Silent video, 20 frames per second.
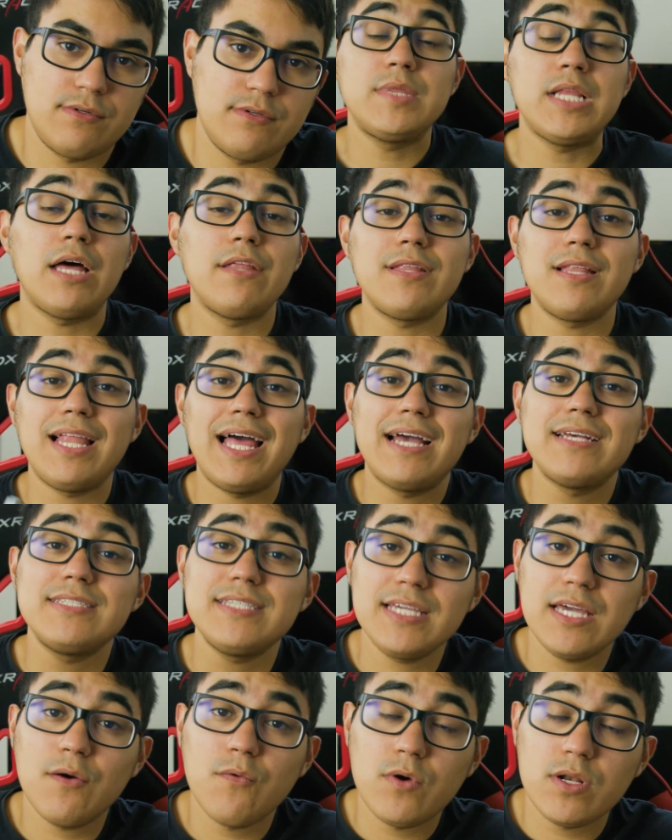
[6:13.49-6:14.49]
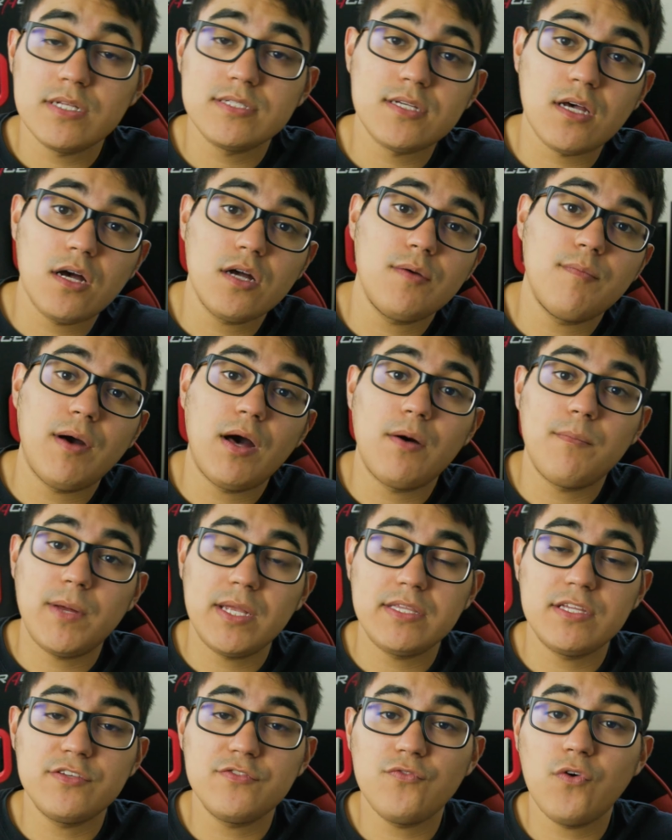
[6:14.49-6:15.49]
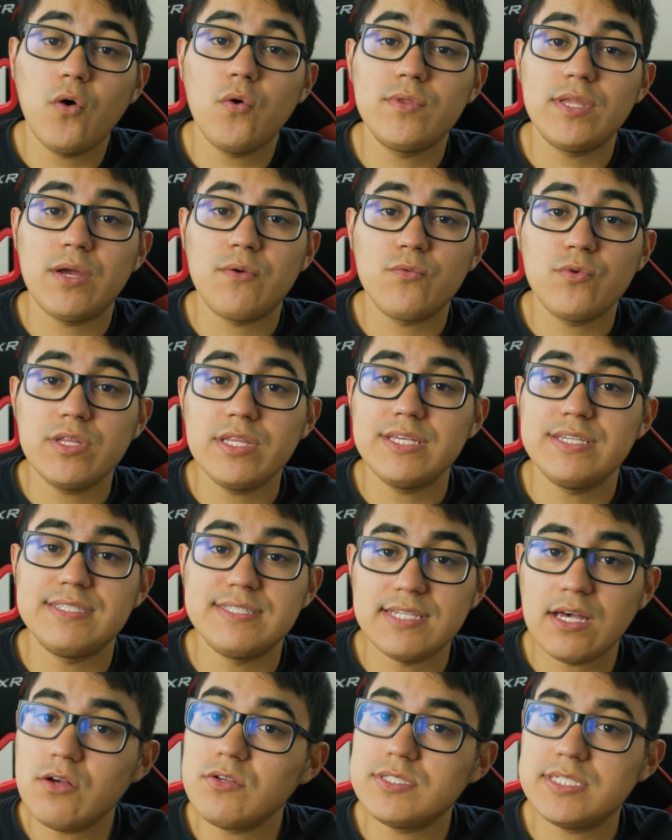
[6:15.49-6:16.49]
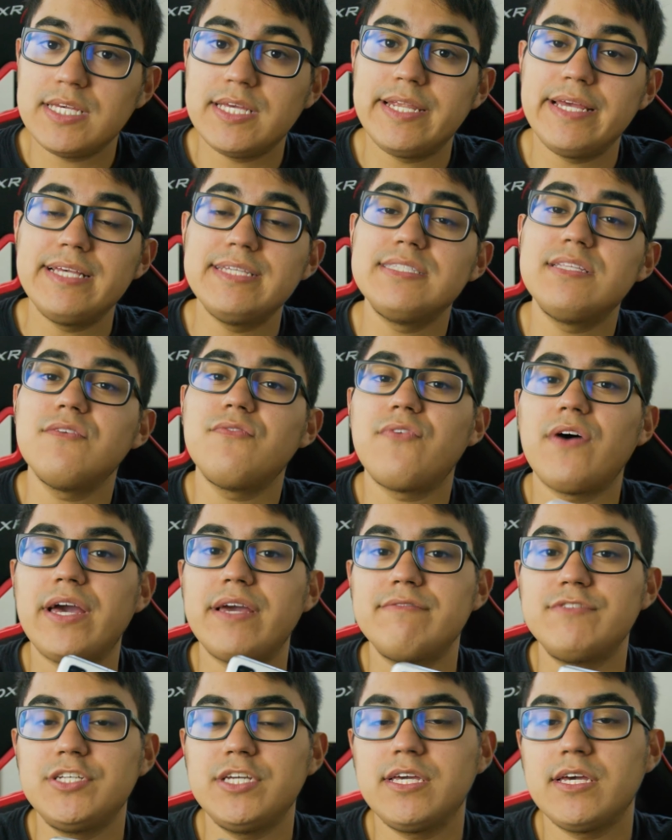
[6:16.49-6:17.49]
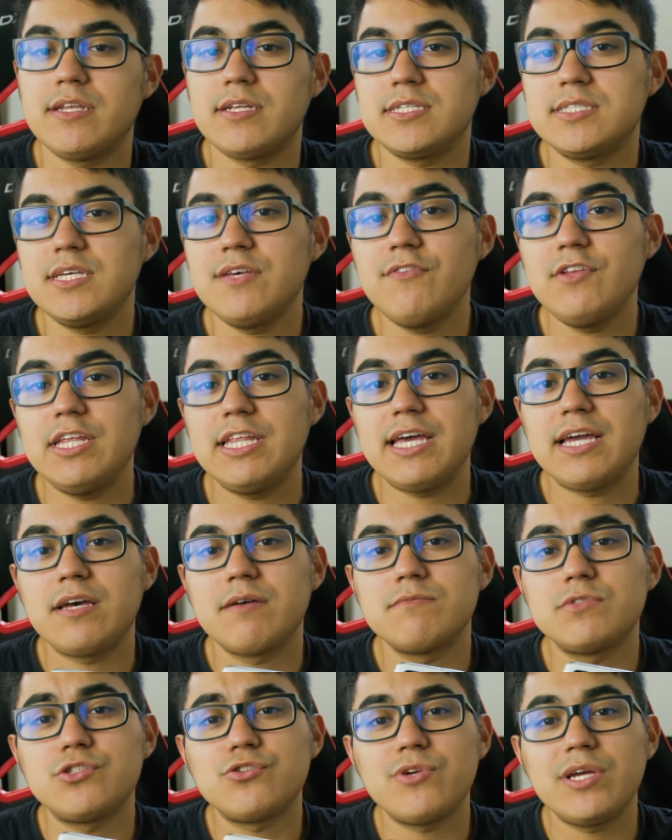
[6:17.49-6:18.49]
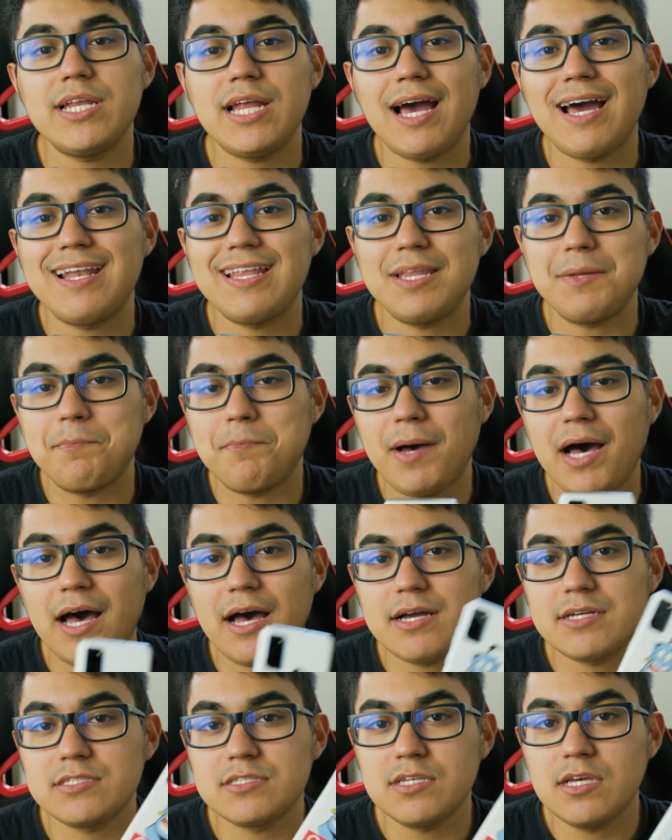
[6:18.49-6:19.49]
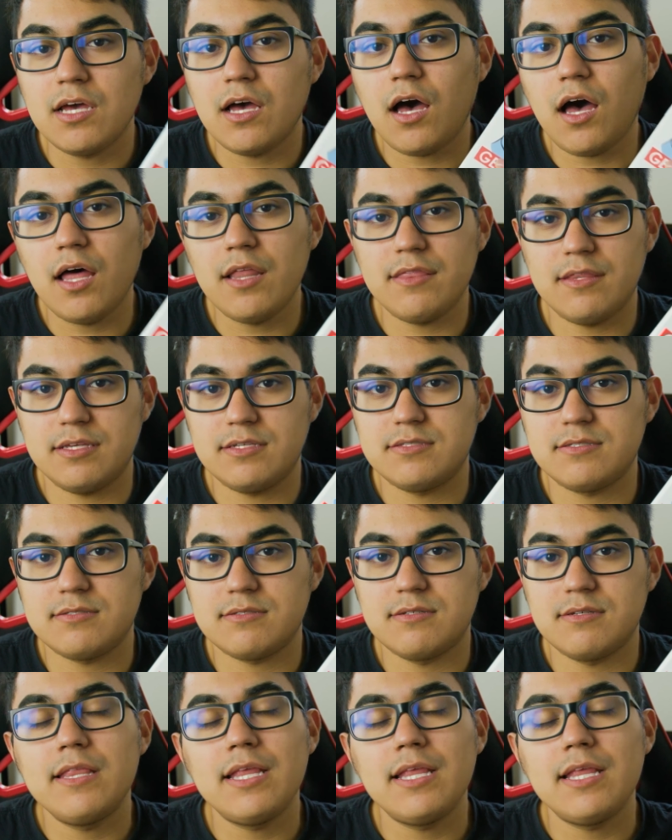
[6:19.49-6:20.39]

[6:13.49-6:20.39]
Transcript: Now, the last thing I want to talk about this phone that really sells it is the 5G connectivity that comes straight out of the box on this.